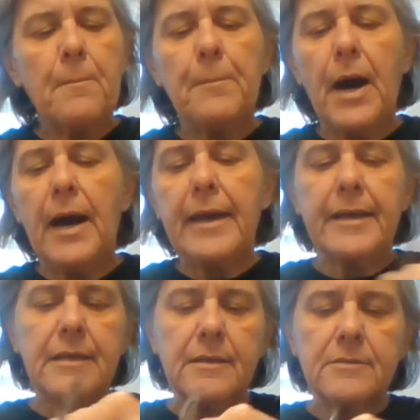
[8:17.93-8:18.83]

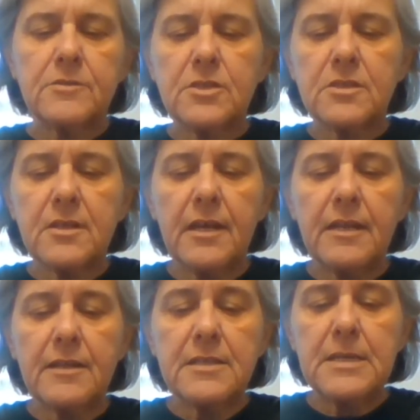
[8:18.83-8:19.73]
by just cutting
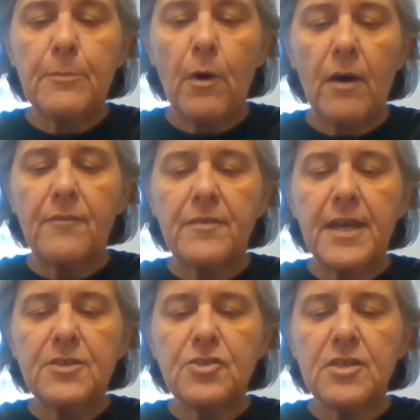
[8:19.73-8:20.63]
the tip off, and
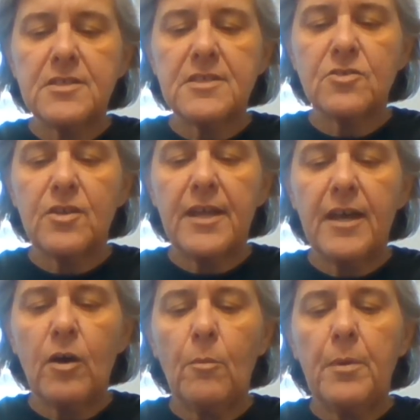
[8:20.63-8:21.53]
that just is going to
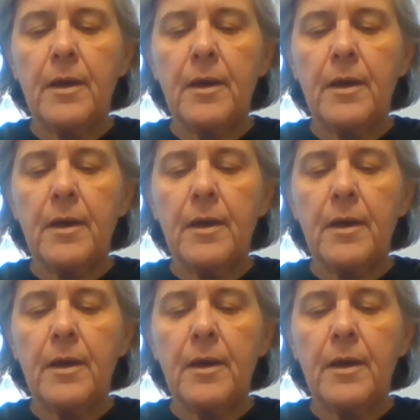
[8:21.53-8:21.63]
help